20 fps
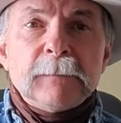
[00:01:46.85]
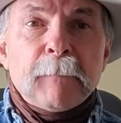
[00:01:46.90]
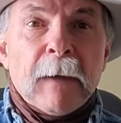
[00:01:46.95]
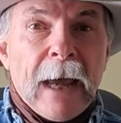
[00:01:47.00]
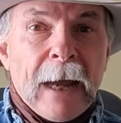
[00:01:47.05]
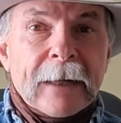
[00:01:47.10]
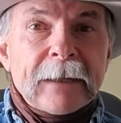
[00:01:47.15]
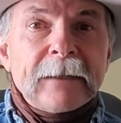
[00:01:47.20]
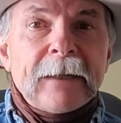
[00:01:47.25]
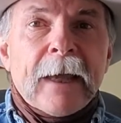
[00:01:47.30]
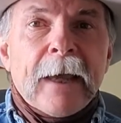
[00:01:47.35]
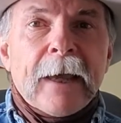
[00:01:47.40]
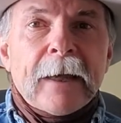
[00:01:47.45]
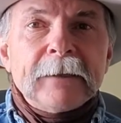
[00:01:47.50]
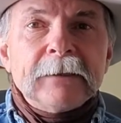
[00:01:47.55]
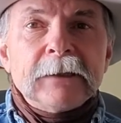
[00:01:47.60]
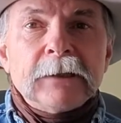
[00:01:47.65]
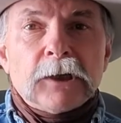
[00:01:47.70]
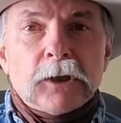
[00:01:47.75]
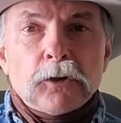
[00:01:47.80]
back
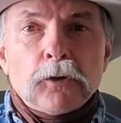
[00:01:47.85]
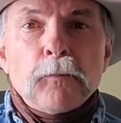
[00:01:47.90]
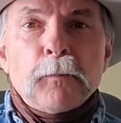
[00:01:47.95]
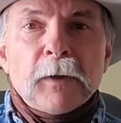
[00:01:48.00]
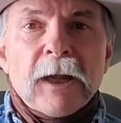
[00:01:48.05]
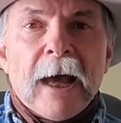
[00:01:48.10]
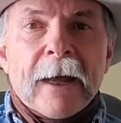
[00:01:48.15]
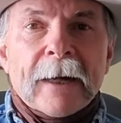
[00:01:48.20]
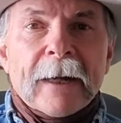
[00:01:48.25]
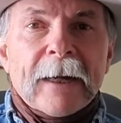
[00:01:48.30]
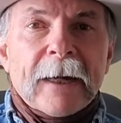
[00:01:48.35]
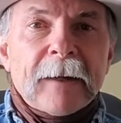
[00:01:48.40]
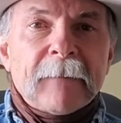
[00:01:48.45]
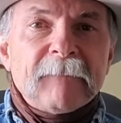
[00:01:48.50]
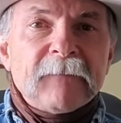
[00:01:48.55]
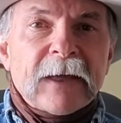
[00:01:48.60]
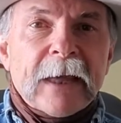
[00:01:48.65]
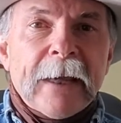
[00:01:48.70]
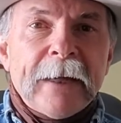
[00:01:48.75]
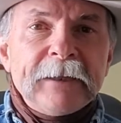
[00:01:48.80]
tags, and group lot
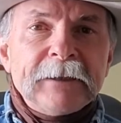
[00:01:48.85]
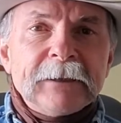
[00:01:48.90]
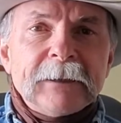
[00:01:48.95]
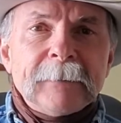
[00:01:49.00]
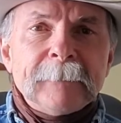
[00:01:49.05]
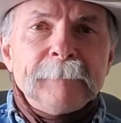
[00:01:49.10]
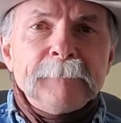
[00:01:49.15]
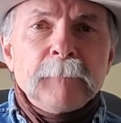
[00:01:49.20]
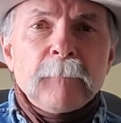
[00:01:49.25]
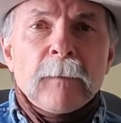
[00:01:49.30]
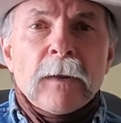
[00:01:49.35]
identification,